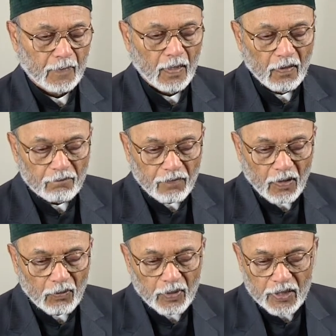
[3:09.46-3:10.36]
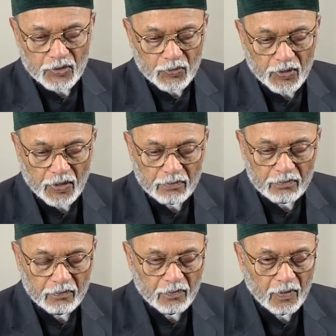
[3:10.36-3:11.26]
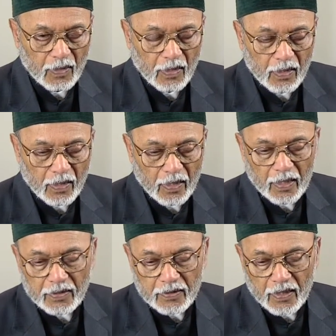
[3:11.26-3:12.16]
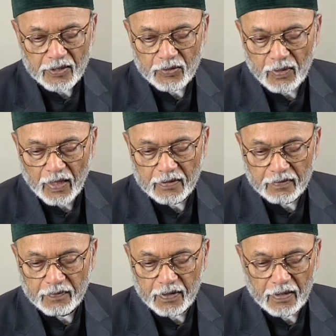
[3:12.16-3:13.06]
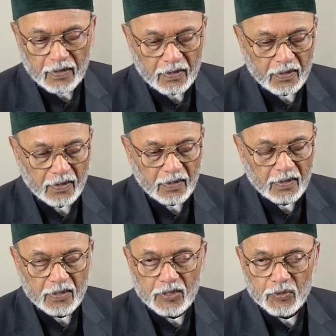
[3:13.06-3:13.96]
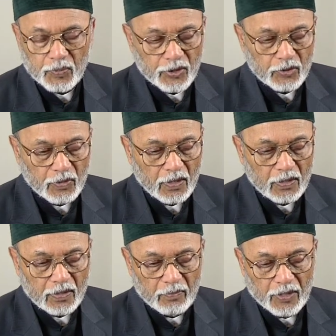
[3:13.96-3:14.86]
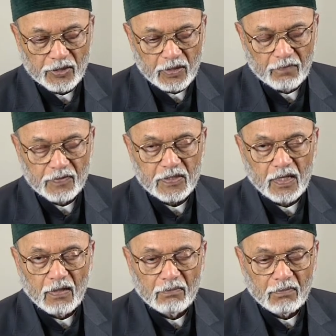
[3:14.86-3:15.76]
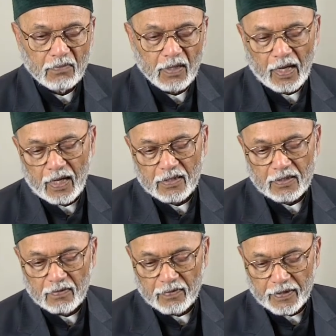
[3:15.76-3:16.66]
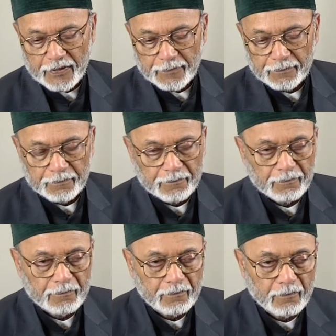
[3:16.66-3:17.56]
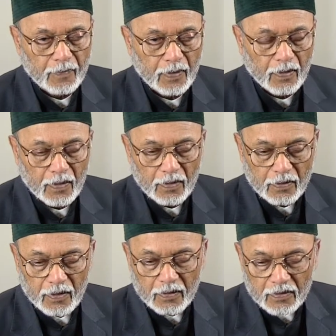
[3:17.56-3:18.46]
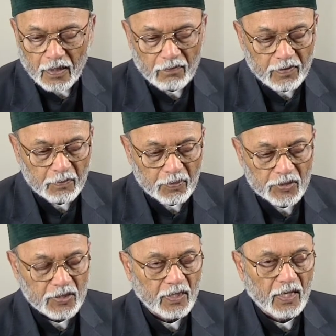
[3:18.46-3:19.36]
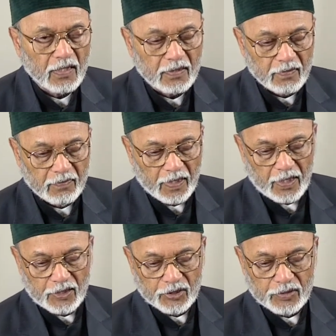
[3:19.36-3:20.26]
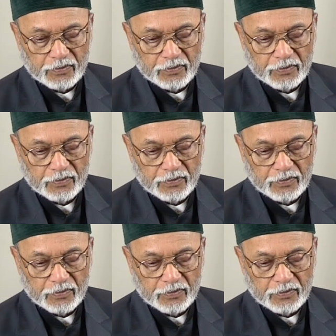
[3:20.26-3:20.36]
Following his work, intellectual activity in the spiritual dimension of Islam accelerated. The towering personality of the age